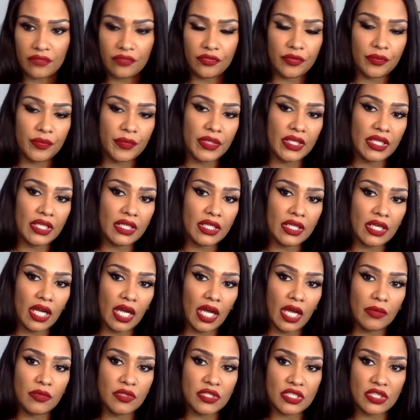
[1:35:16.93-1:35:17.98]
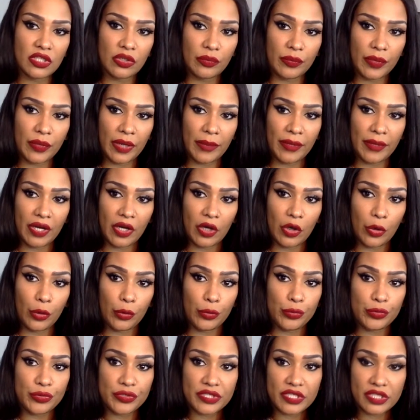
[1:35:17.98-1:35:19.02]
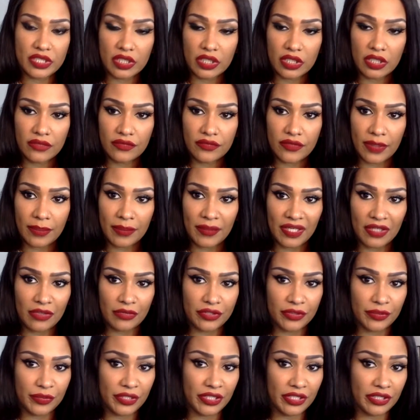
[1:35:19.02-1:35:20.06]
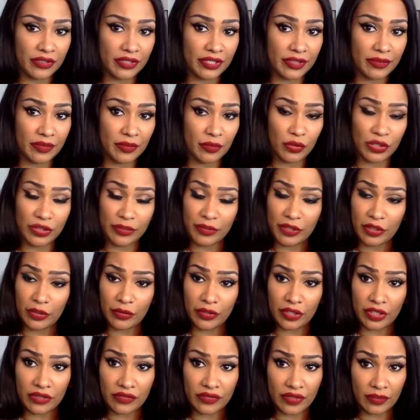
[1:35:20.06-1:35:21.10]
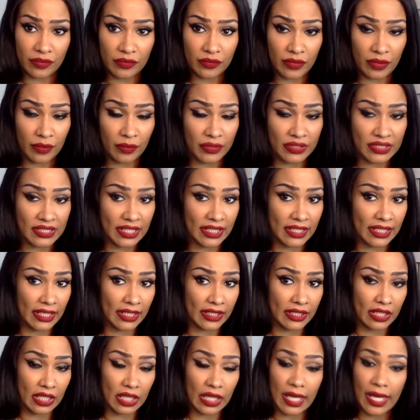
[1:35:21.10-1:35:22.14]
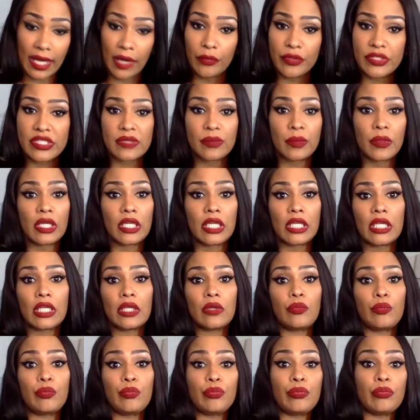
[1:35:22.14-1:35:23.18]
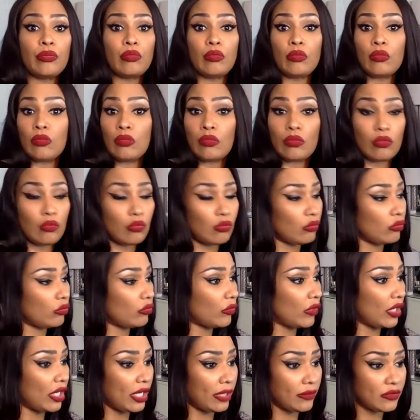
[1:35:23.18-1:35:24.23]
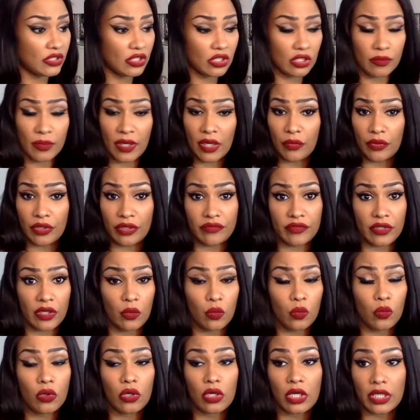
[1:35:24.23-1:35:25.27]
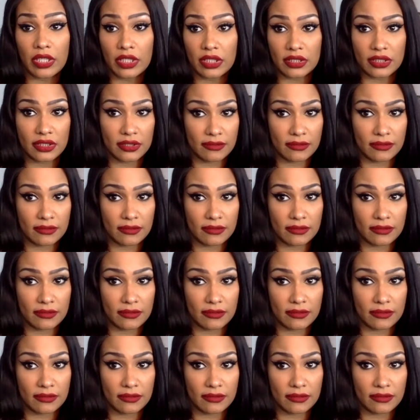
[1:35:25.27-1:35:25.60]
For me, I'm just gonna buy my own stuff. I'm not gonna depend on him to bring me no gifts. I'm gonna take it out the allowance money, and I'm just gonna buy whatever I want.